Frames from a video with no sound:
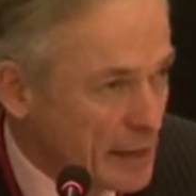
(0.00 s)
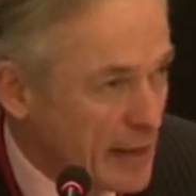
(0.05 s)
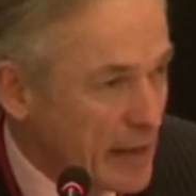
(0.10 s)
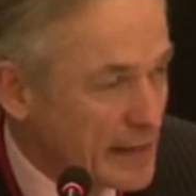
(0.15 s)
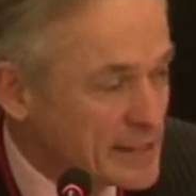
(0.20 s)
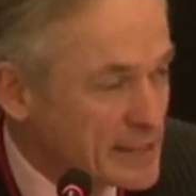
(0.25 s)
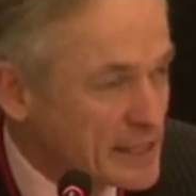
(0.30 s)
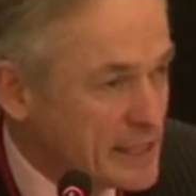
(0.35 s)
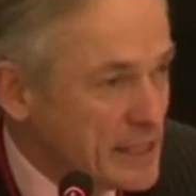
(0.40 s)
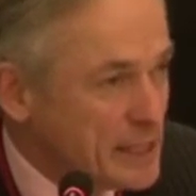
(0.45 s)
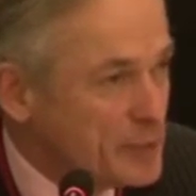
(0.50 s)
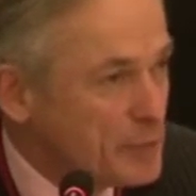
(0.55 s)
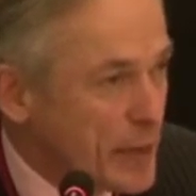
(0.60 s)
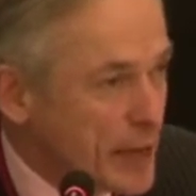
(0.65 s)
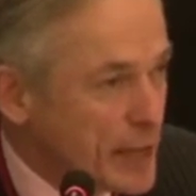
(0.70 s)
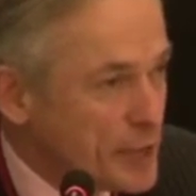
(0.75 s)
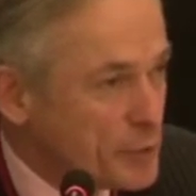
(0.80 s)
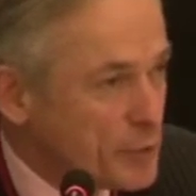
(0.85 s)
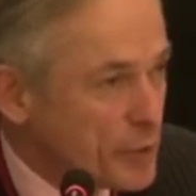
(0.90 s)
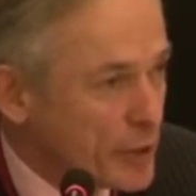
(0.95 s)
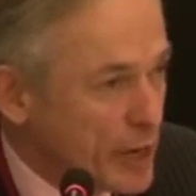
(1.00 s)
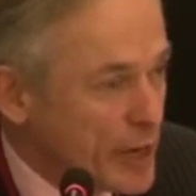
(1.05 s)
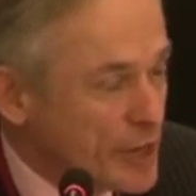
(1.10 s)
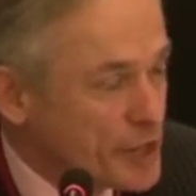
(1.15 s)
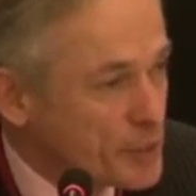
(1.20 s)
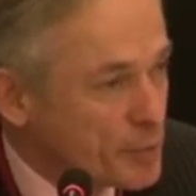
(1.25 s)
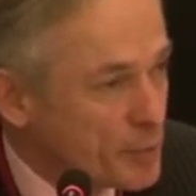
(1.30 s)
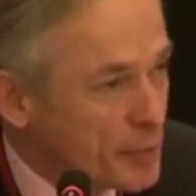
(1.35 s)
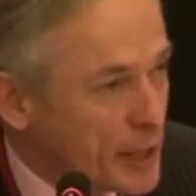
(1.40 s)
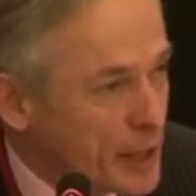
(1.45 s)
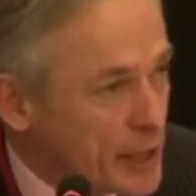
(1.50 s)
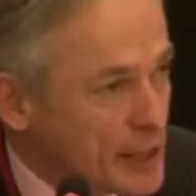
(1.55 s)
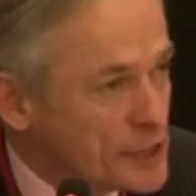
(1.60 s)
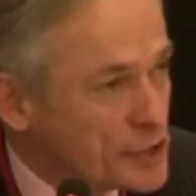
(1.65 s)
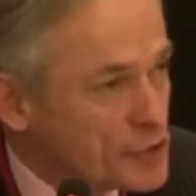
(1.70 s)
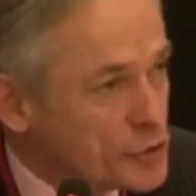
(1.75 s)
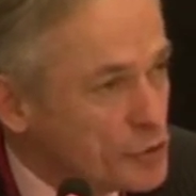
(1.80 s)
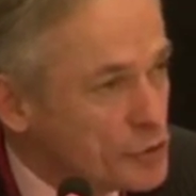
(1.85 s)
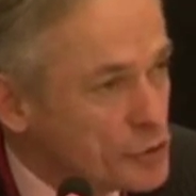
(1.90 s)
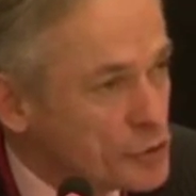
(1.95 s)
seedbed where enterprise
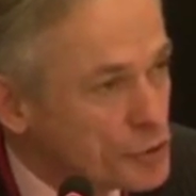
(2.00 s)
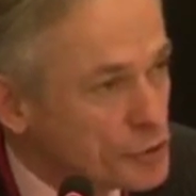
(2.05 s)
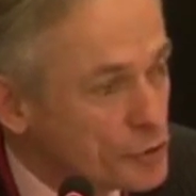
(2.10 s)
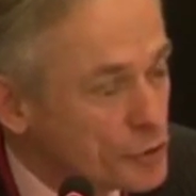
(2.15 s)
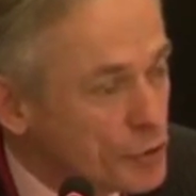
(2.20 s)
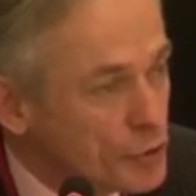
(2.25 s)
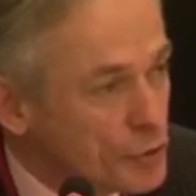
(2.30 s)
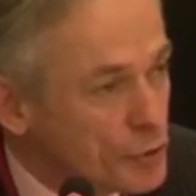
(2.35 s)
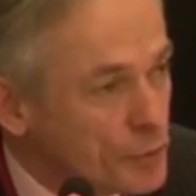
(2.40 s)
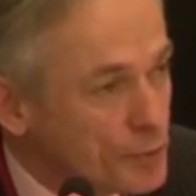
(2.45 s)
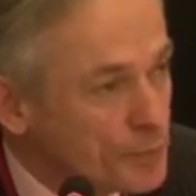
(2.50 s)
could grow.